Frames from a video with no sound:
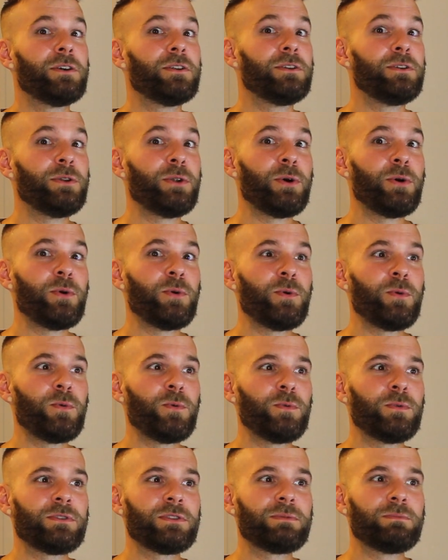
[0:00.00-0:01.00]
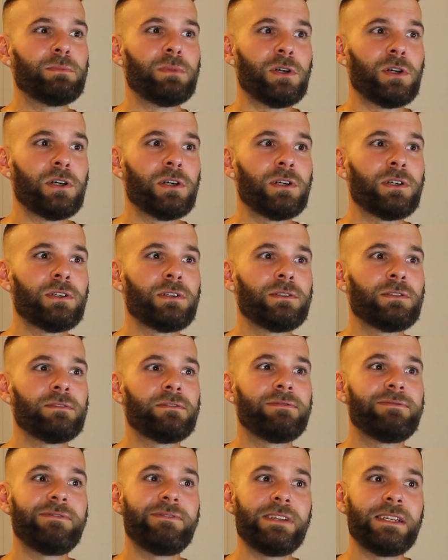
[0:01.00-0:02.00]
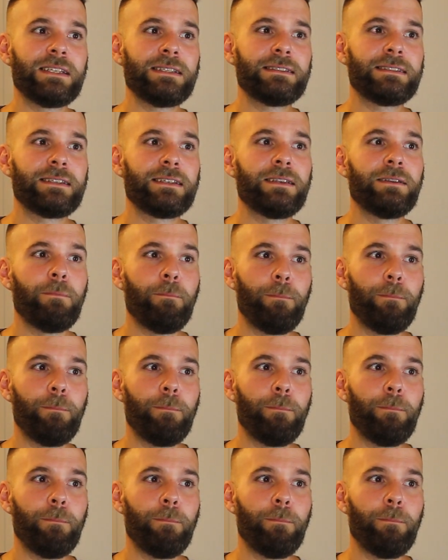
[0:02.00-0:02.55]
no small feat.